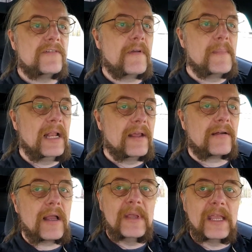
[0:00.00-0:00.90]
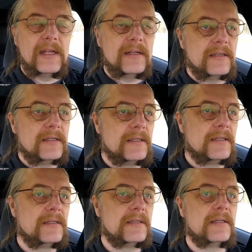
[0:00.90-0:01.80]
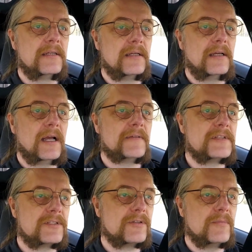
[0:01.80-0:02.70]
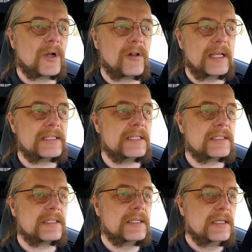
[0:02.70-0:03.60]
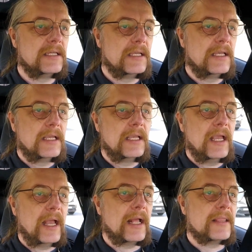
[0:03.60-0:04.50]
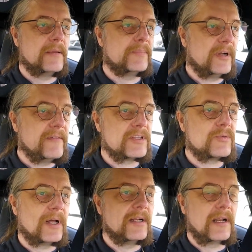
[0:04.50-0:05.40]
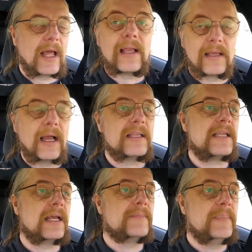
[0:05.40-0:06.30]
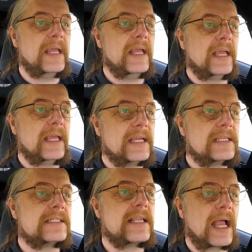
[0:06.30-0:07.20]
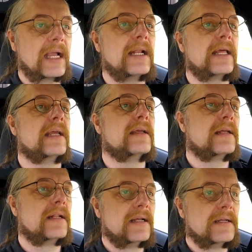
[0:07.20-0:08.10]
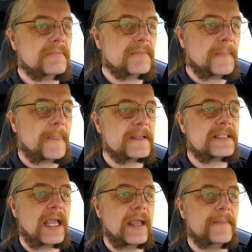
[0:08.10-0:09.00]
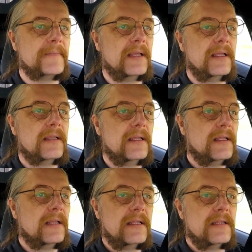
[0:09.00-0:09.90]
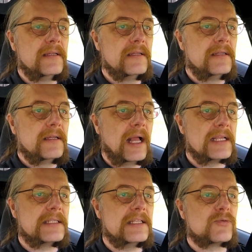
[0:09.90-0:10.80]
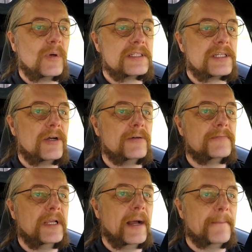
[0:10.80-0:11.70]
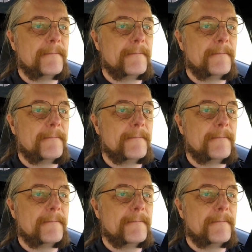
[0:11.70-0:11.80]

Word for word: familiar coming in after two Model S's, and the previous one, like I said, being exactly the same as this one. So yeah,